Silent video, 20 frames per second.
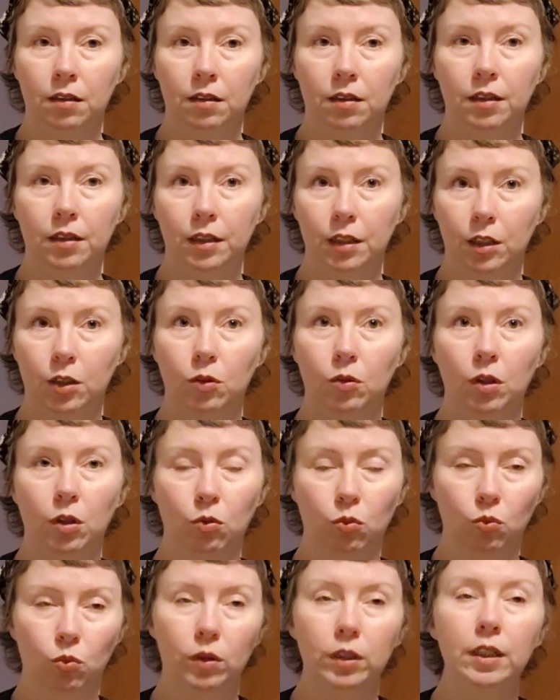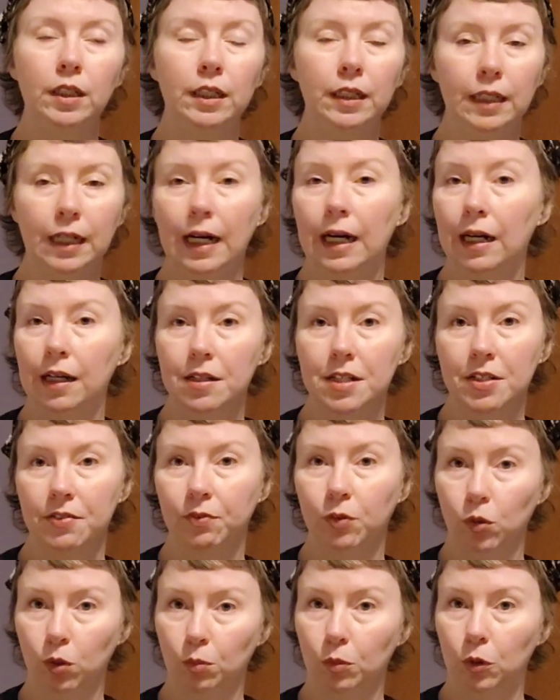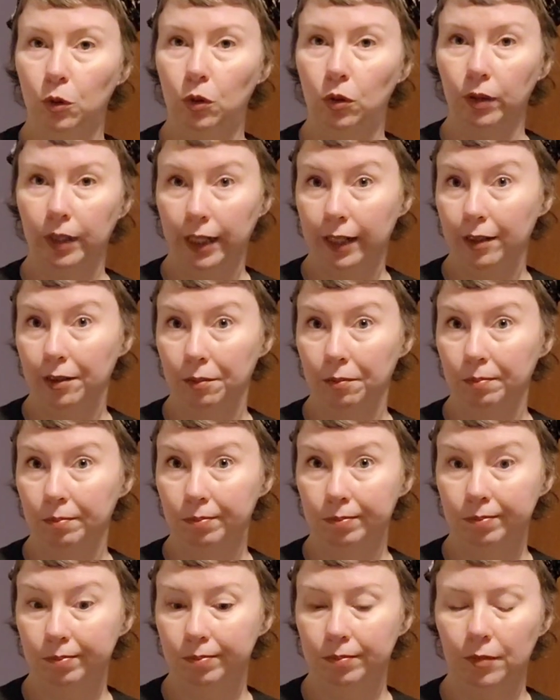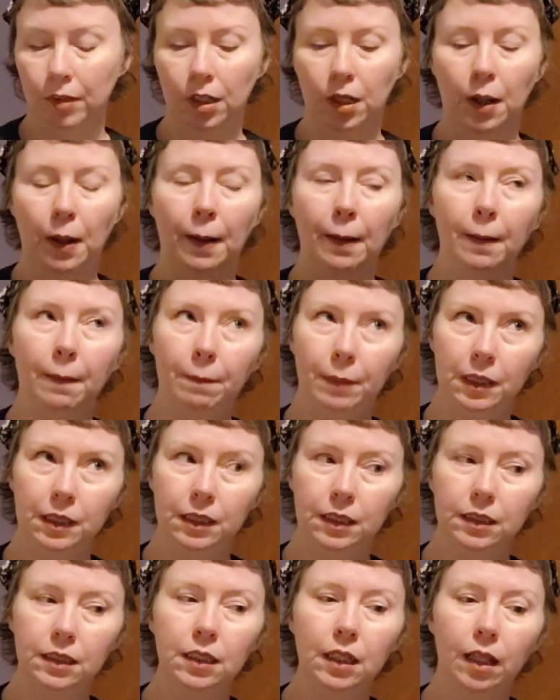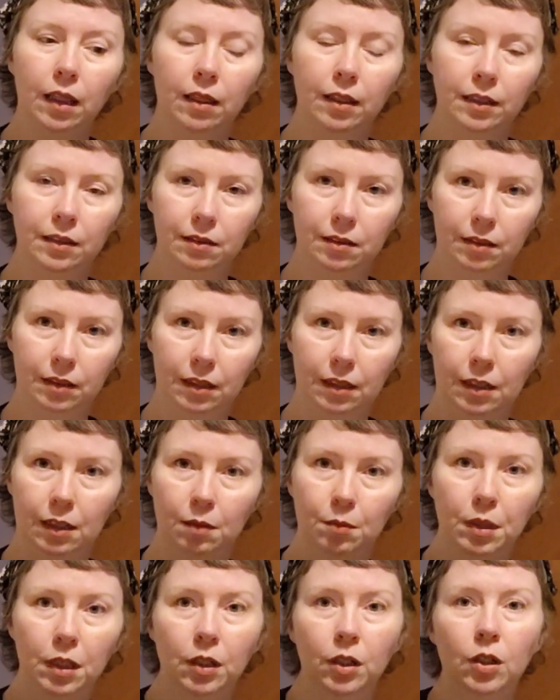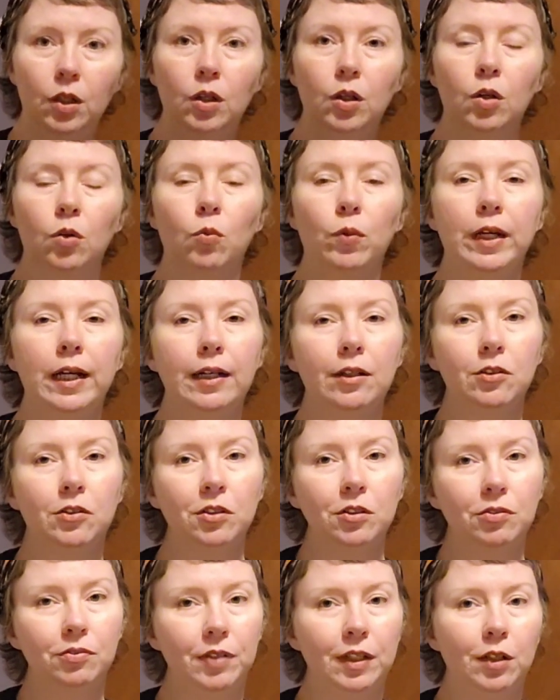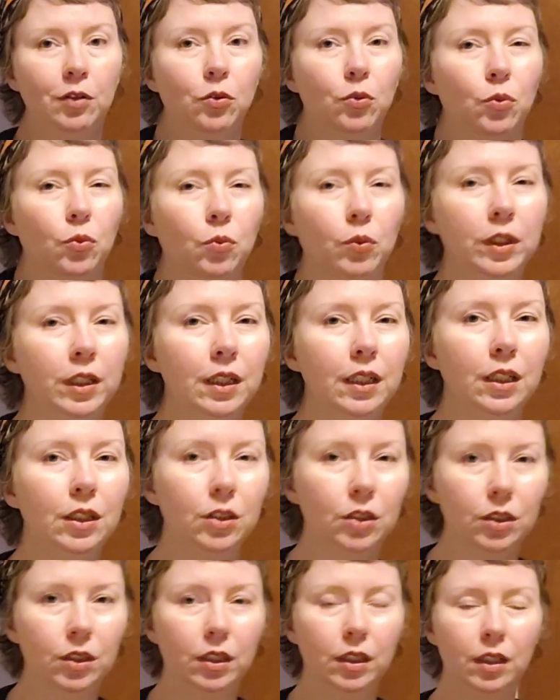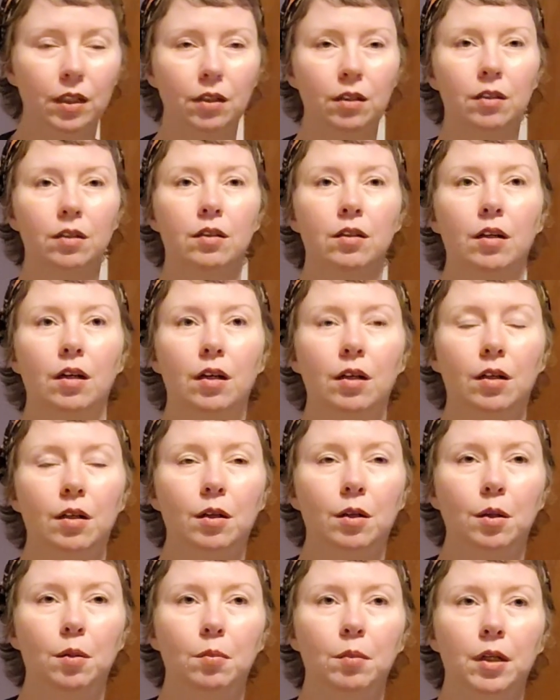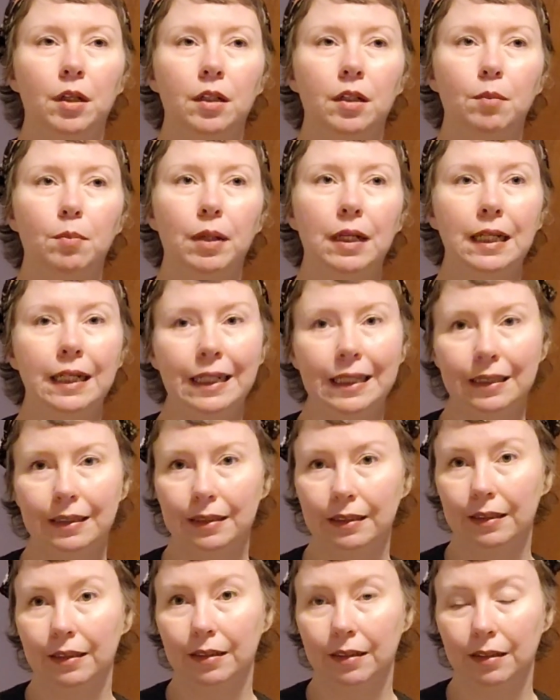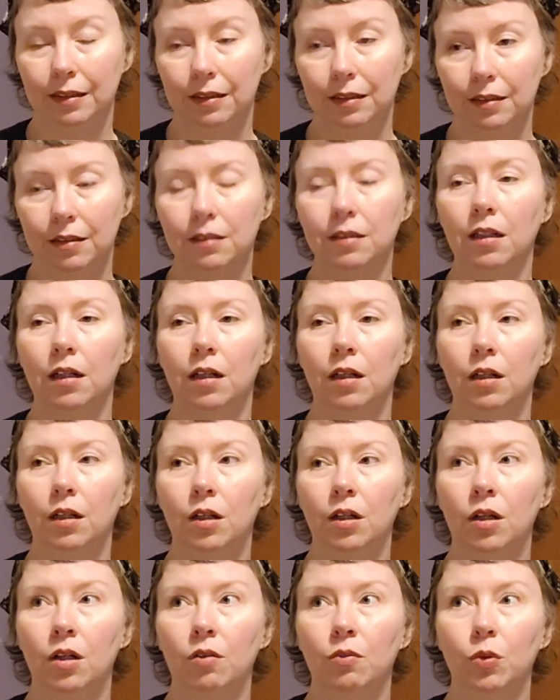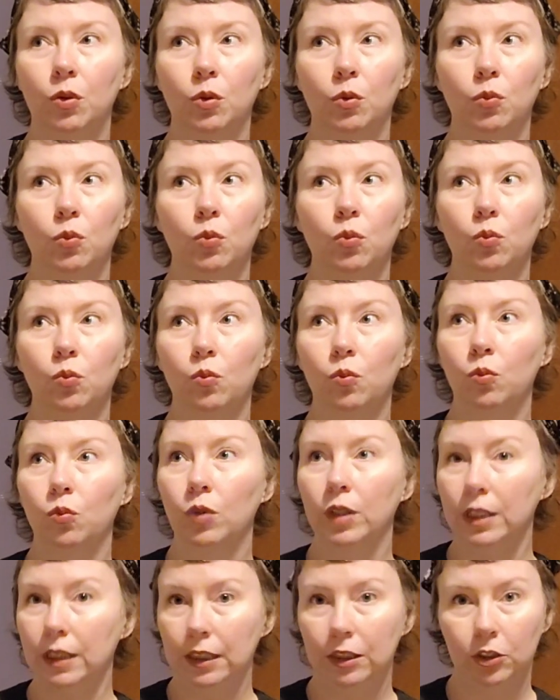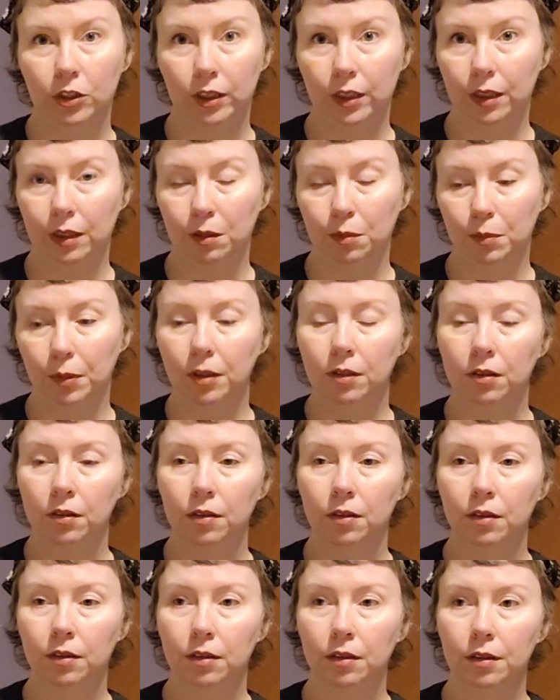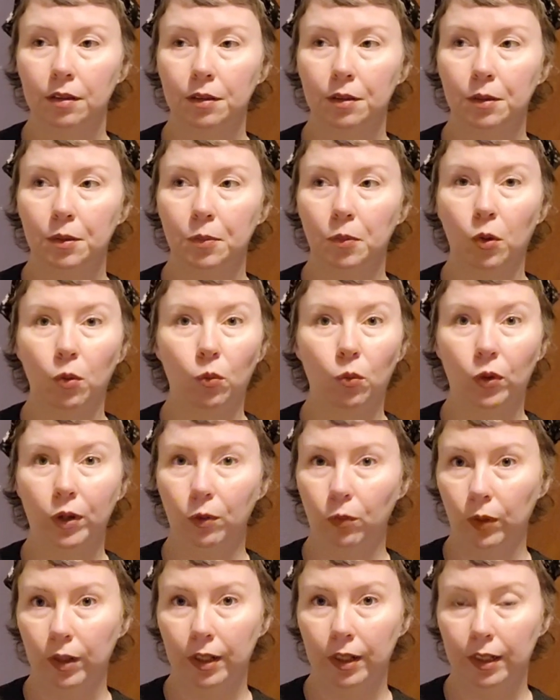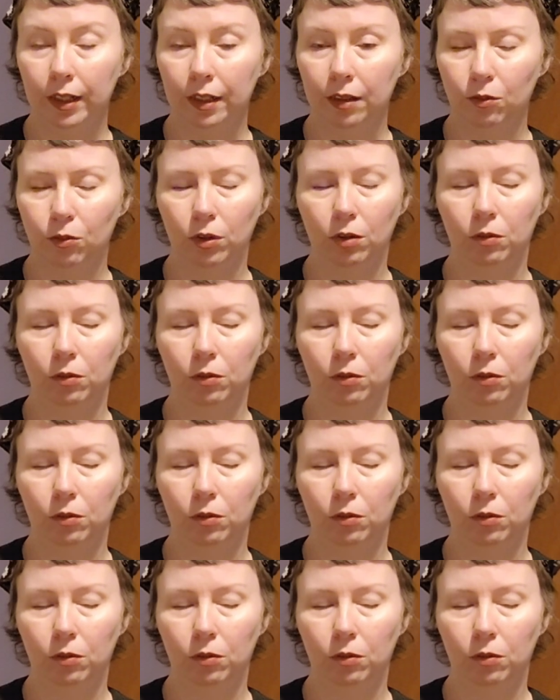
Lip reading: you know, a really nice formal gown. But this time, we actually found really good plane tickets for really cheap. One way,